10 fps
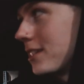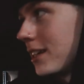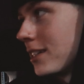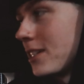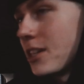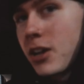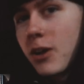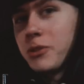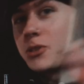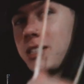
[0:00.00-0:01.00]
sticks in your car,
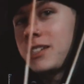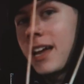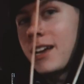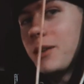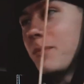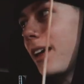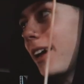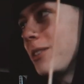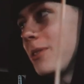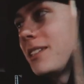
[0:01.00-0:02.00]
we'll just stand them
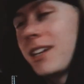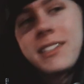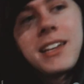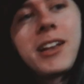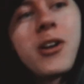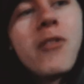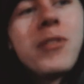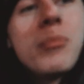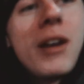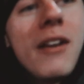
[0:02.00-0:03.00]
there, so it tastes like
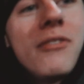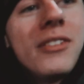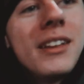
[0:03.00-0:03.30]
coffee breath.